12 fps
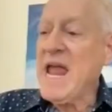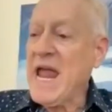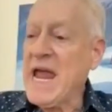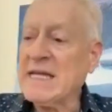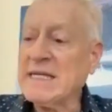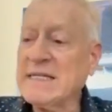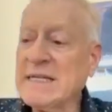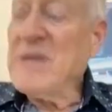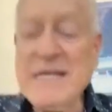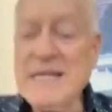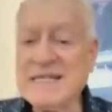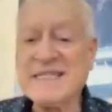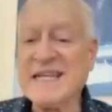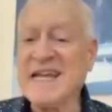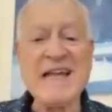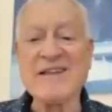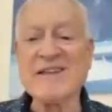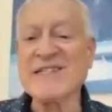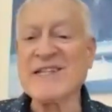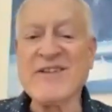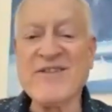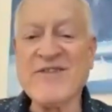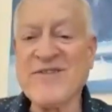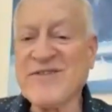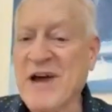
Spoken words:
and millions of gallons of